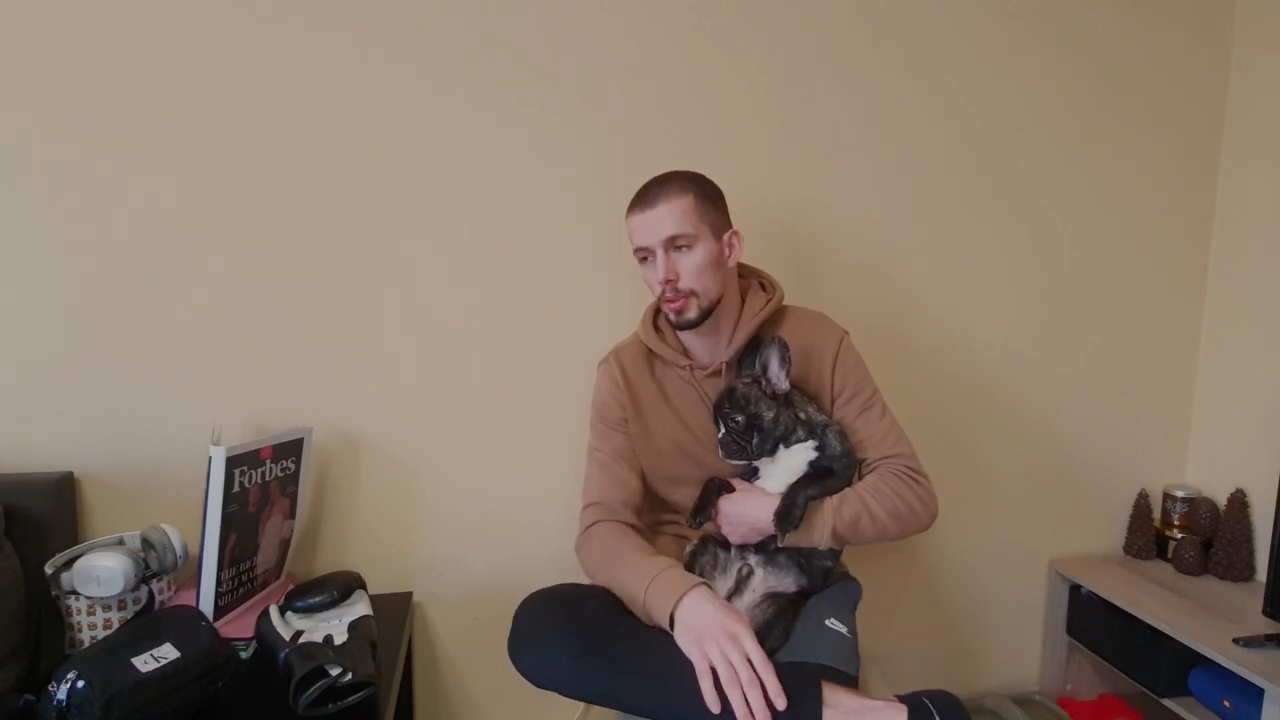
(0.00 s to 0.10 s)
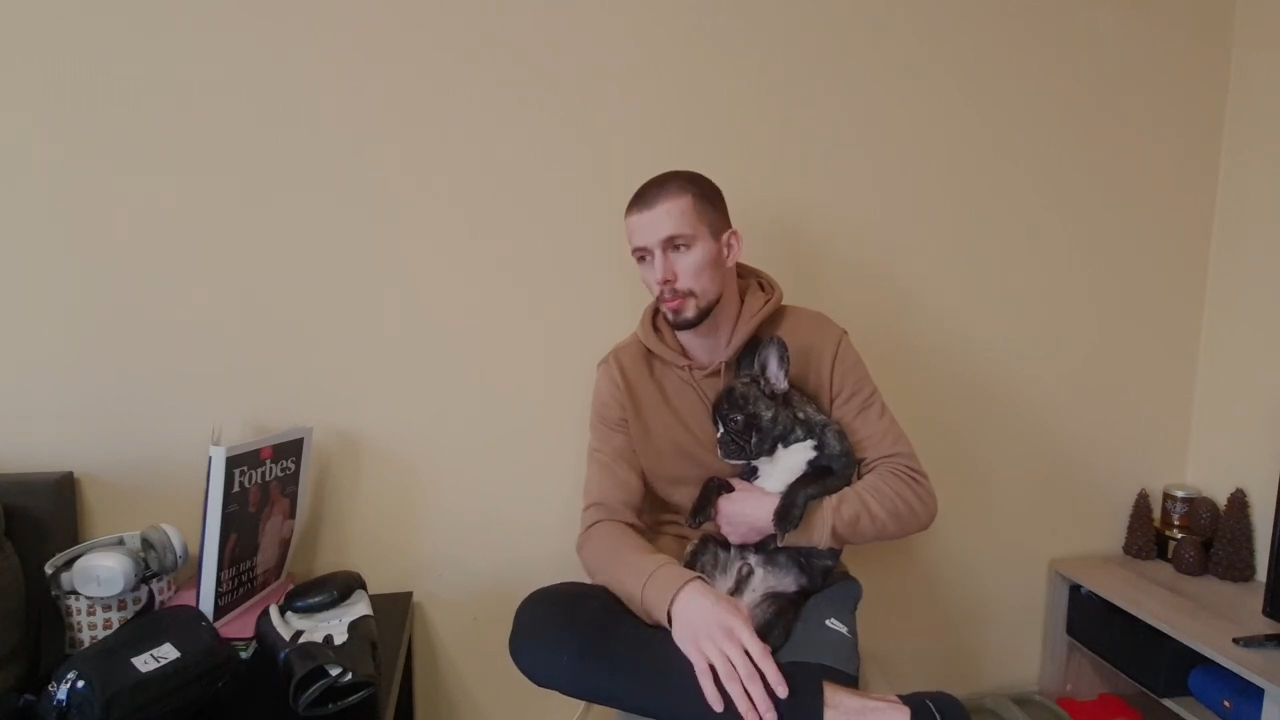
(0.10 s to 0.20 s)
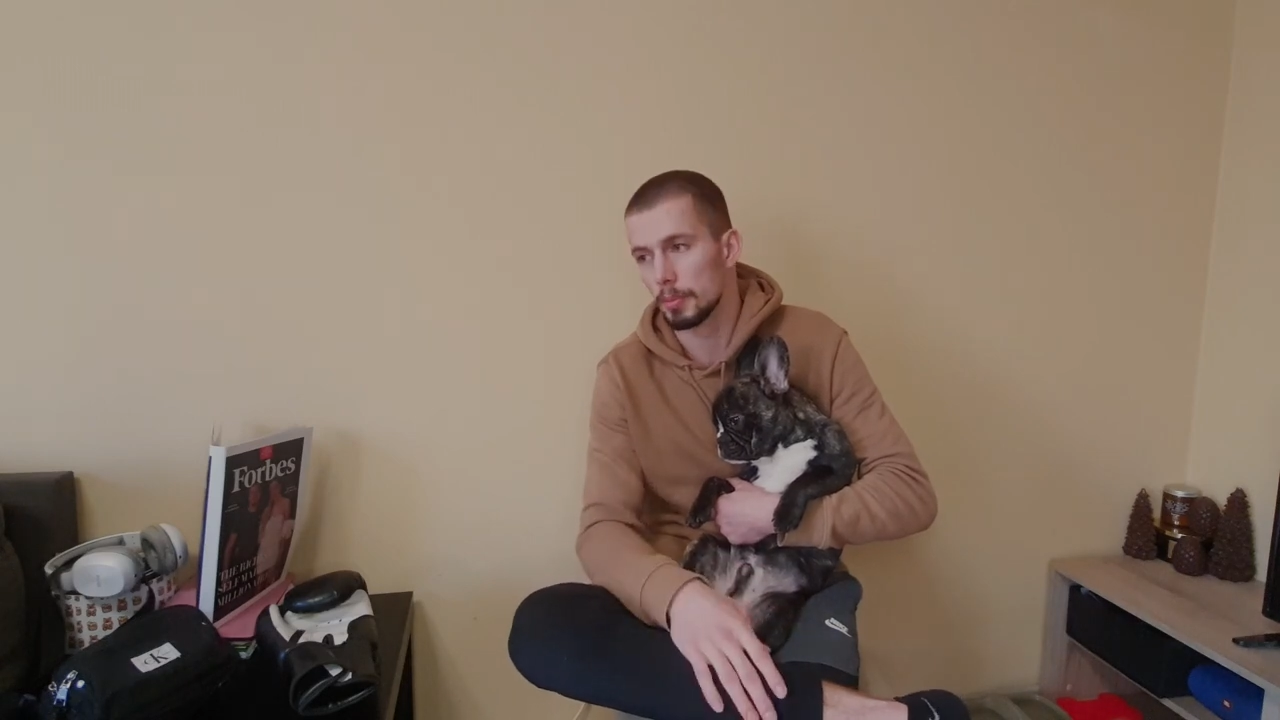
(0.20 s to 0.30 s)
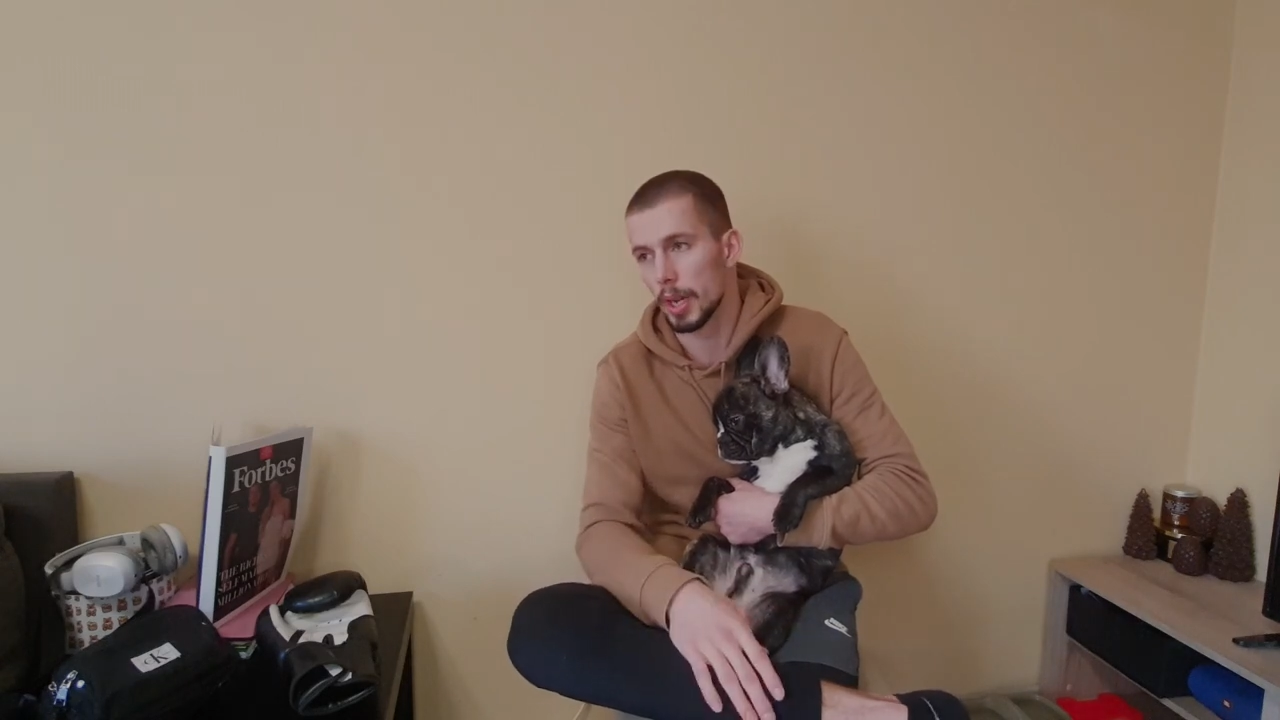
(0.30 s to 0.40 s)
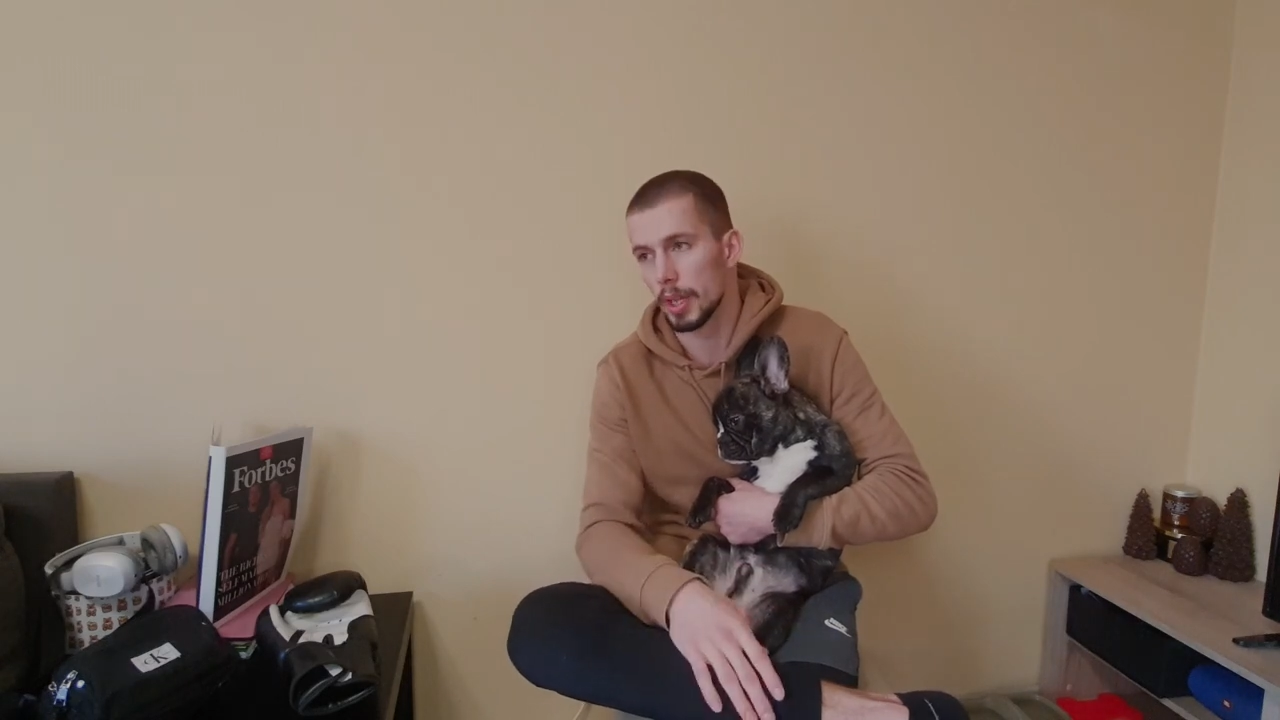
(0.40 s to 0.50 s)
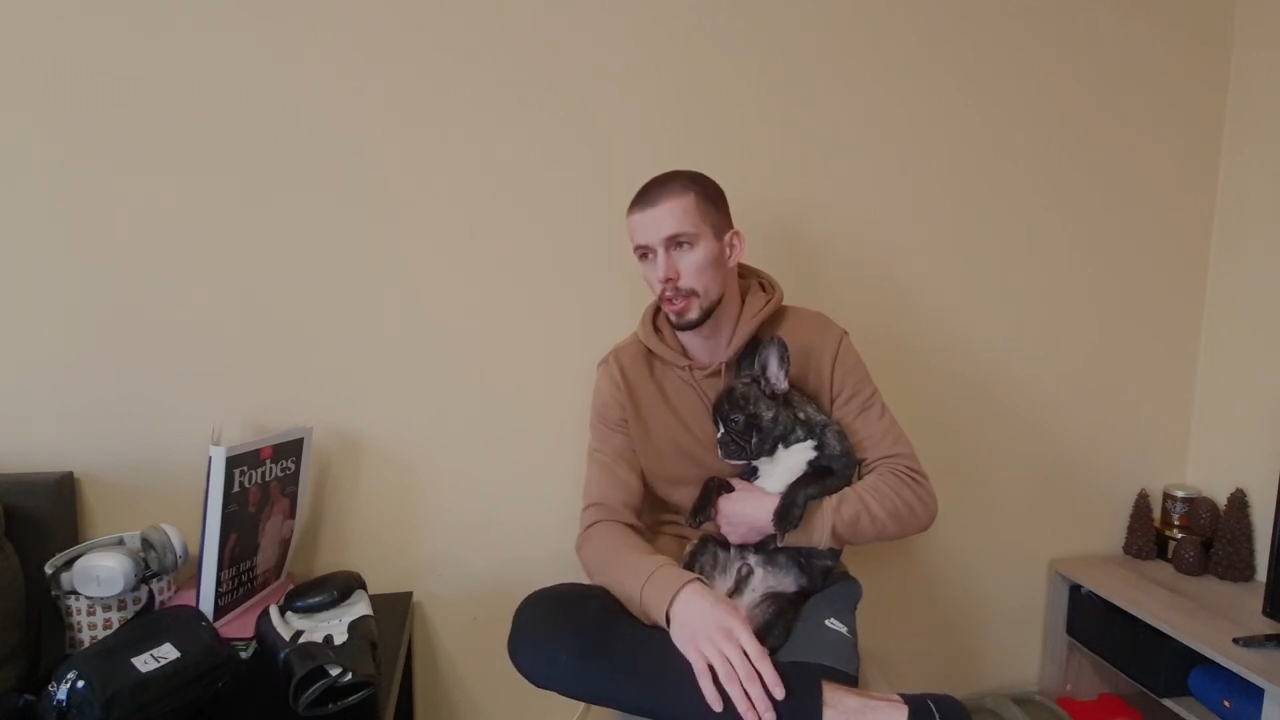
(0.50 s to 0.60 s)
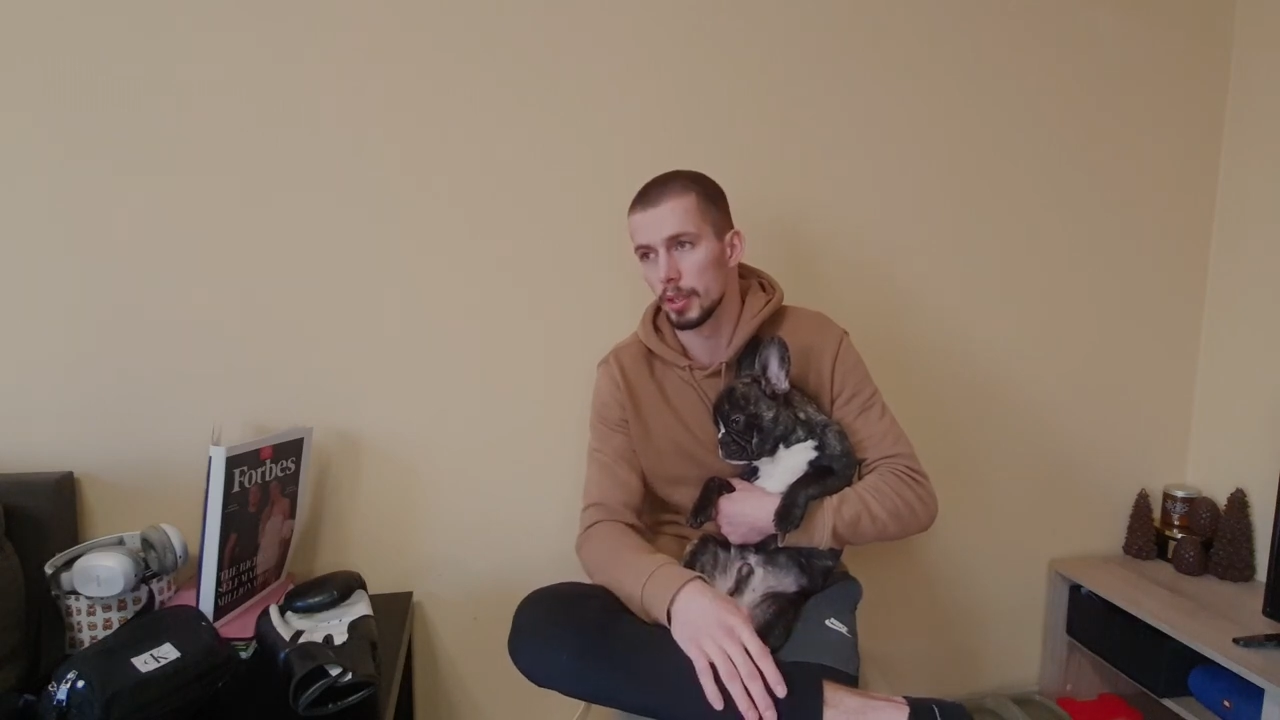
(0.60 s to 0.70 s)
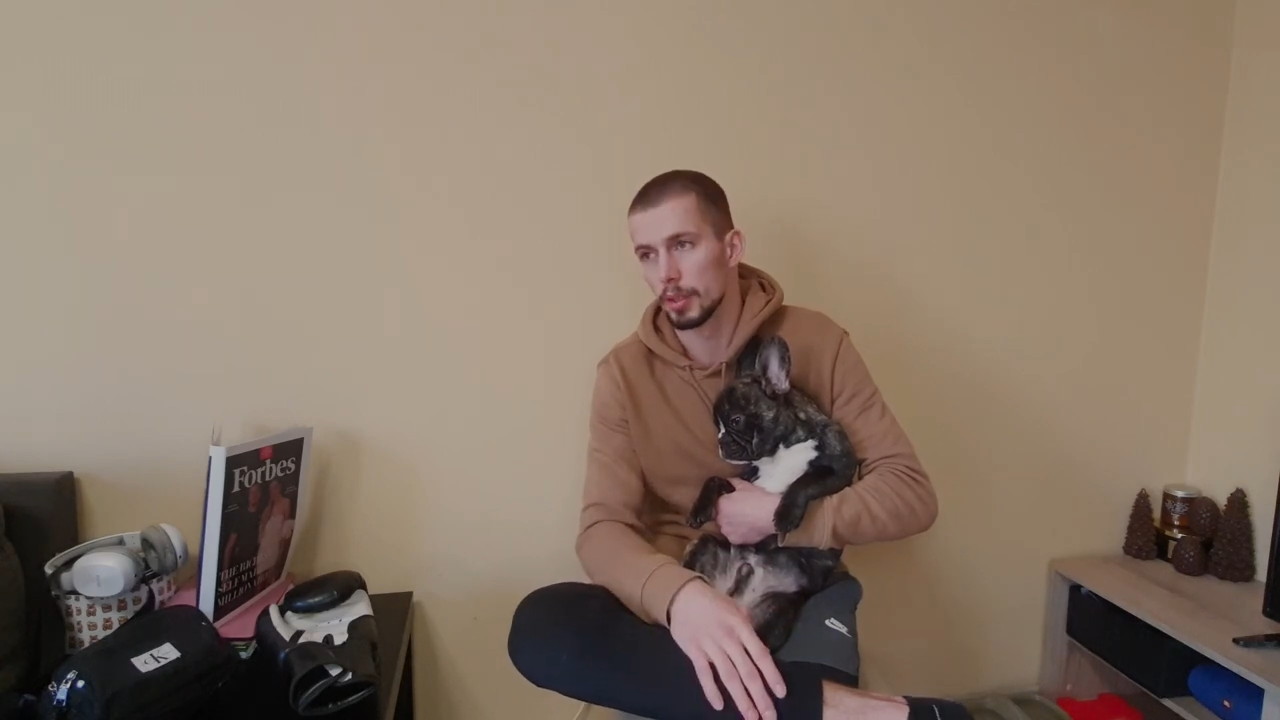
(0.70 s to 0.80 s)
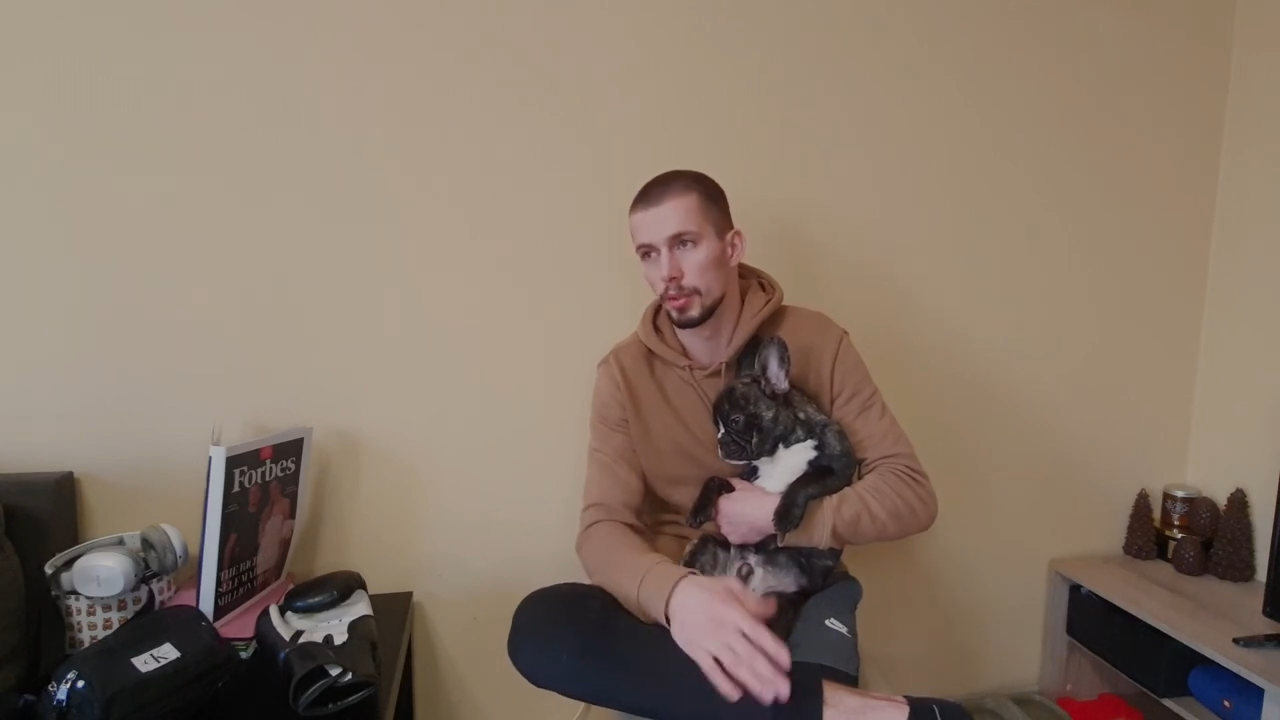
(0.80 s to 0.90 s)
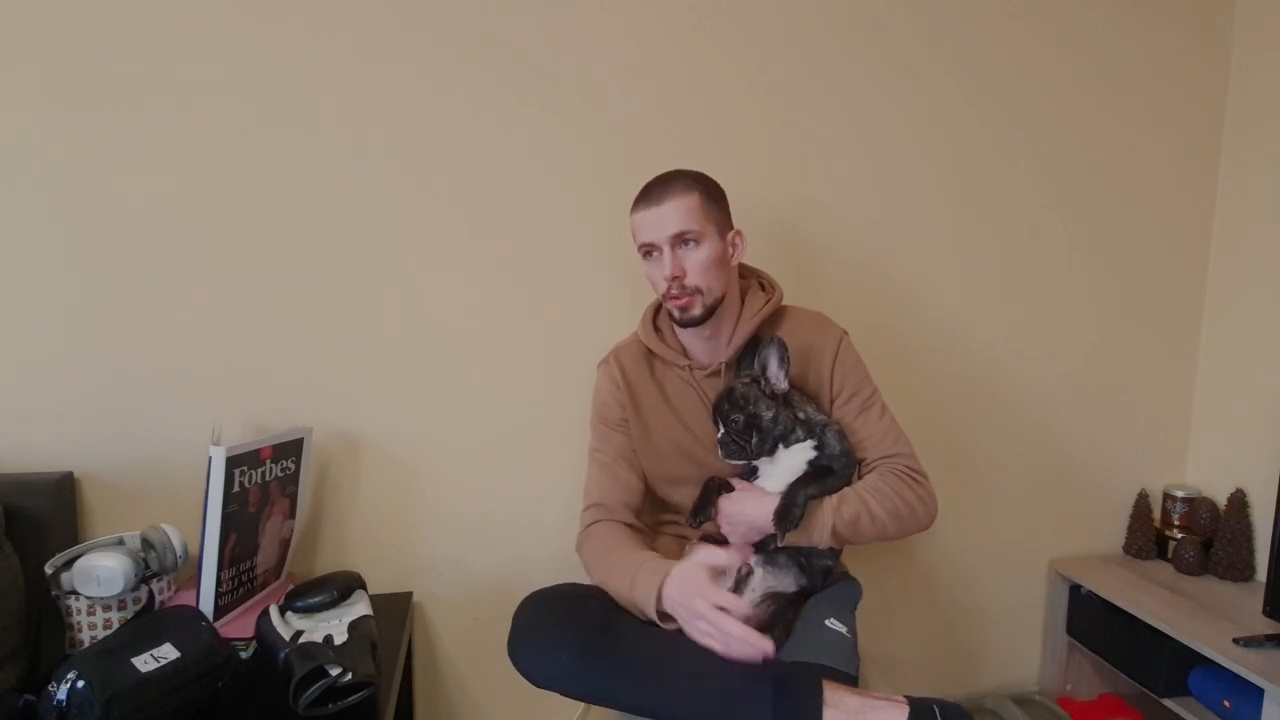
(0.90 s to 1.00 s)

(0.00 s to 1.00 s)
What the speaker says: by a